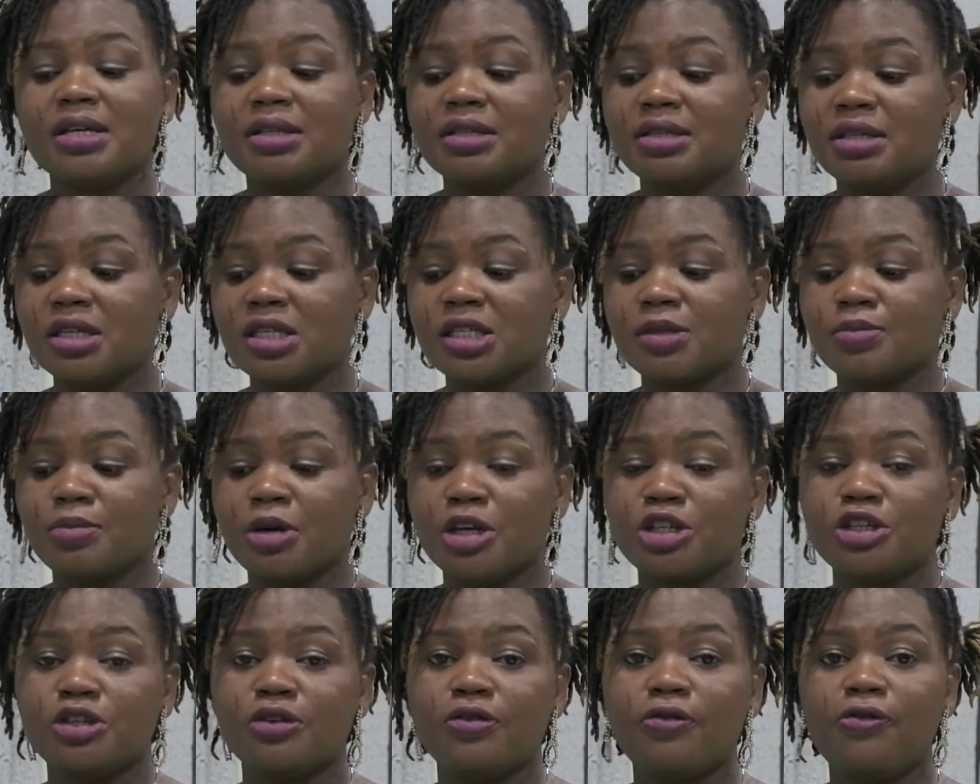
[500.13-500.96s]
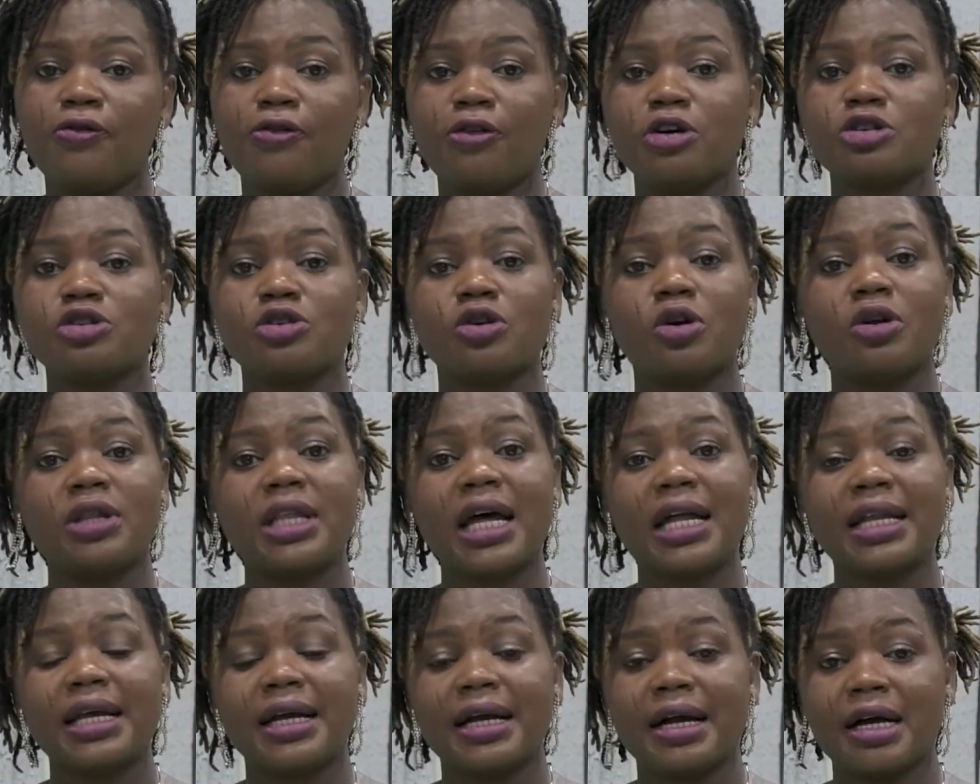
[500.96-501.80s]
This machine falls
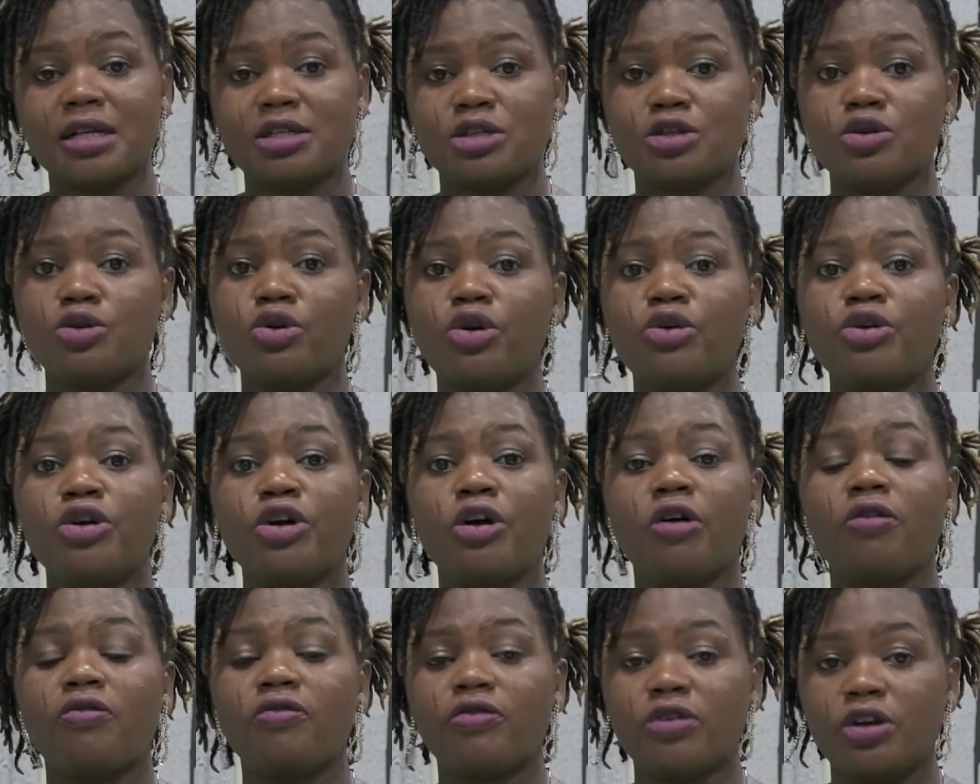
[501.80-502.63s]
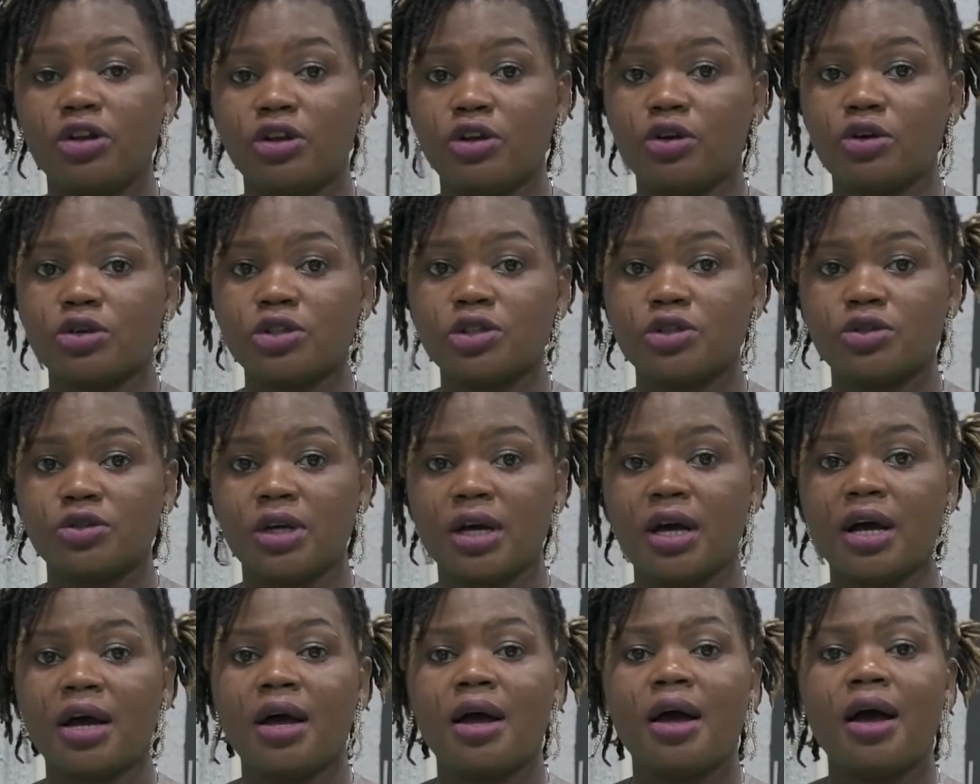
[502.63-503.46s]
under the category of
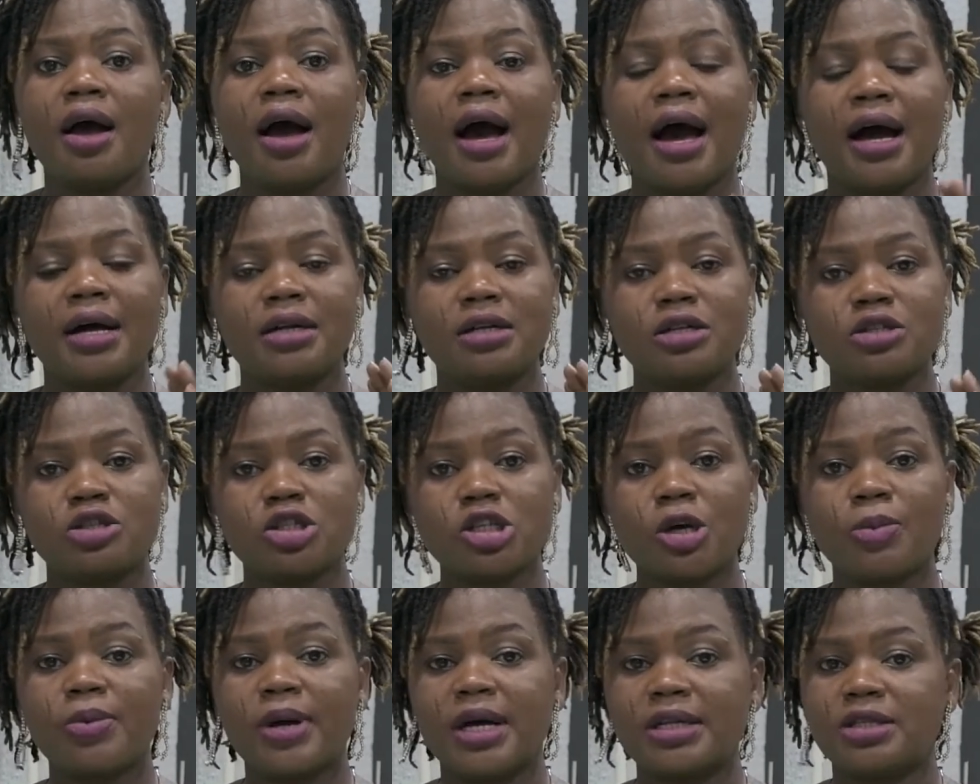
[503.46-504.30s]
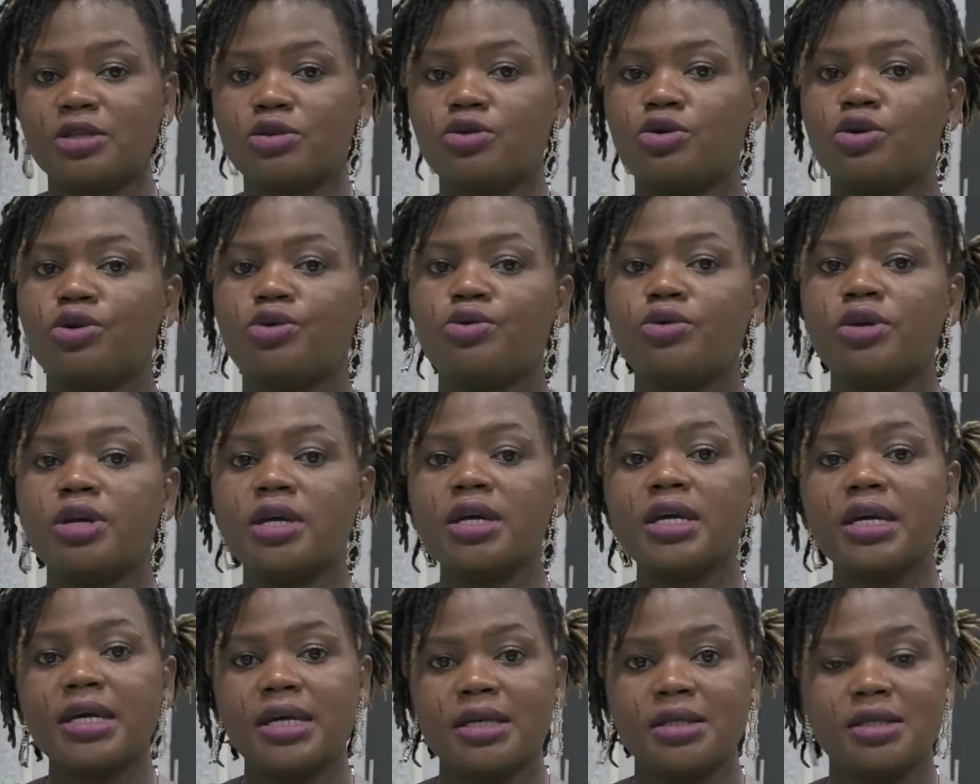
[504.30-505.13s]
industrial and the
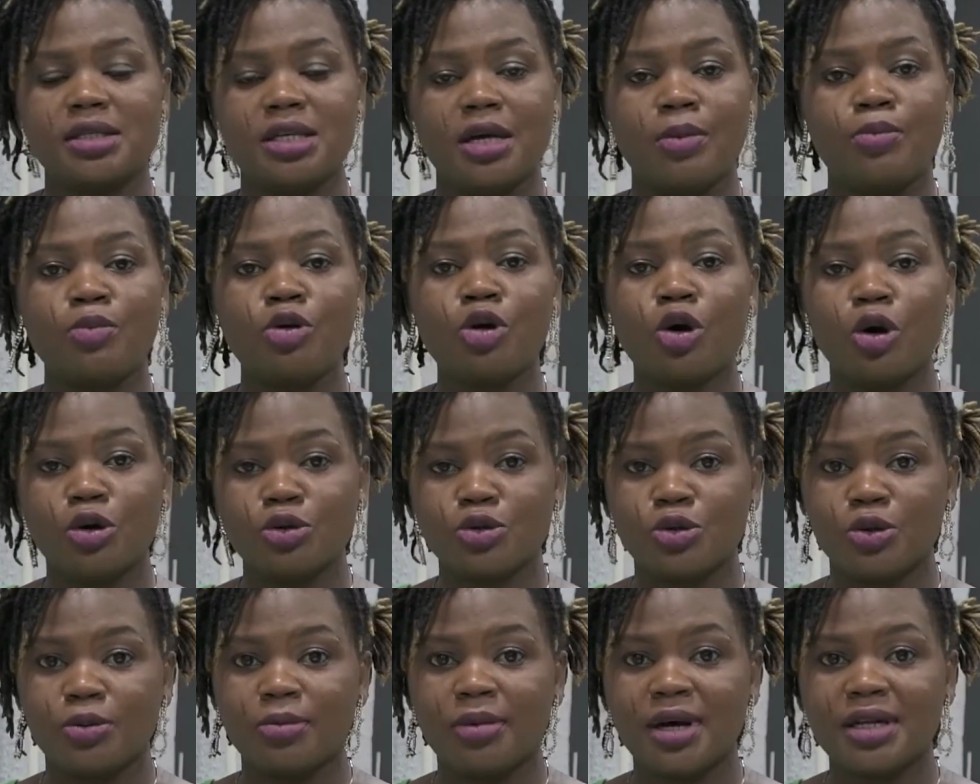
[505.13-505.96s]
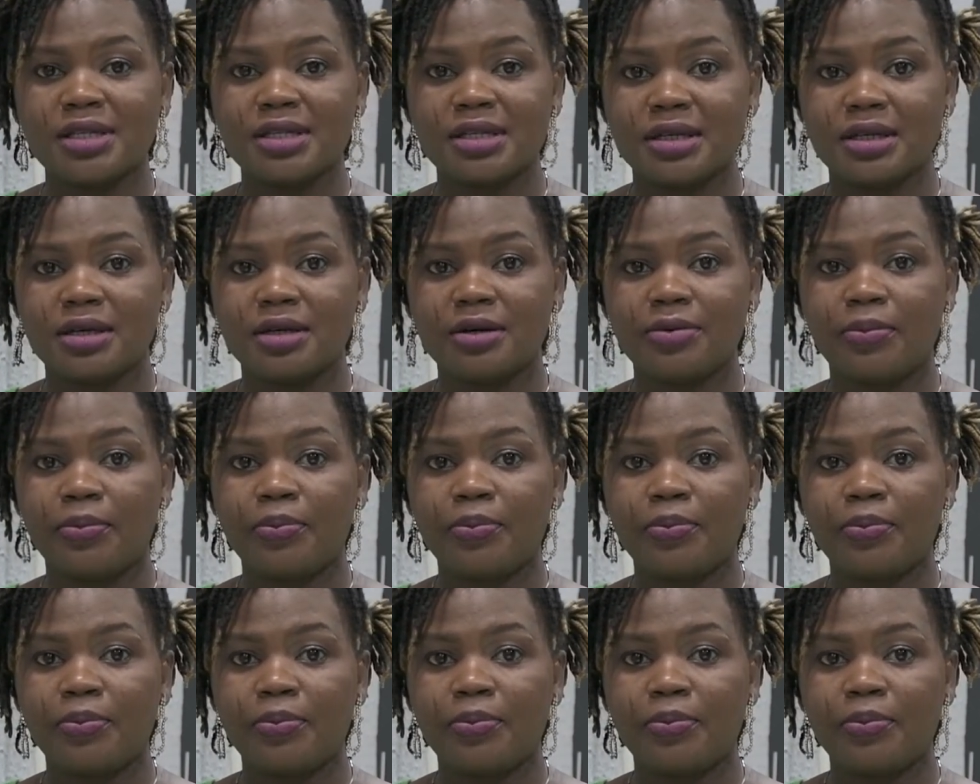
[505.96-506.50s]
subcategory is semi-automatic.